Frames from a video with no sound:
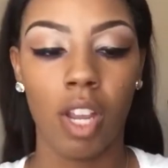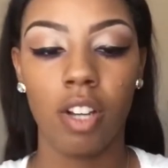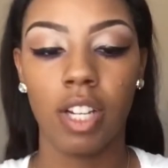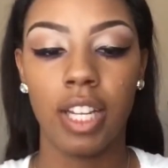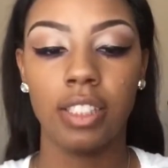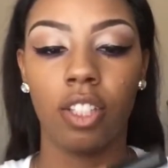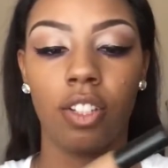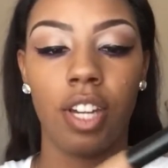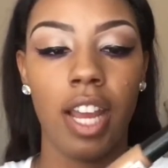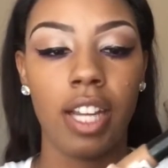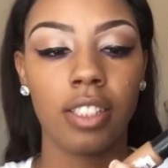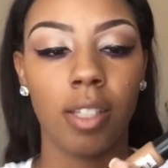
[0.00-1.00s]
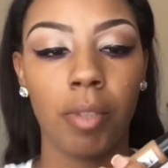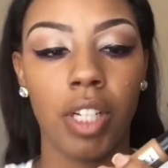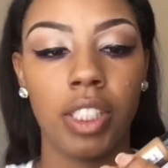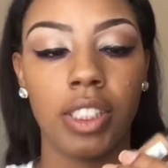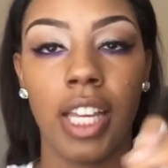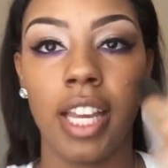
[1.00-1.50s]
Okay, so next I'm
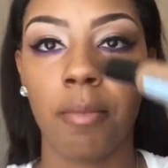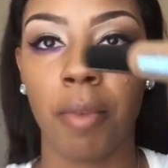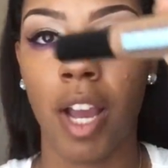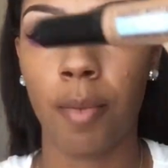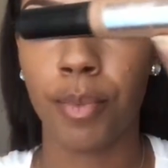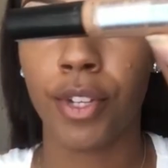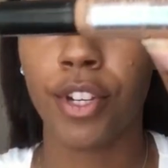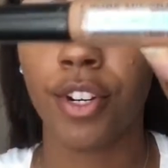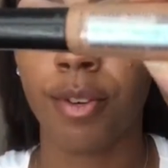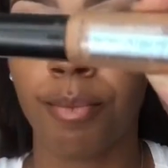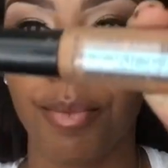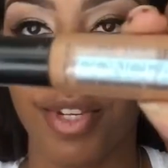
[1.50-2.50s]
gonna take my Pure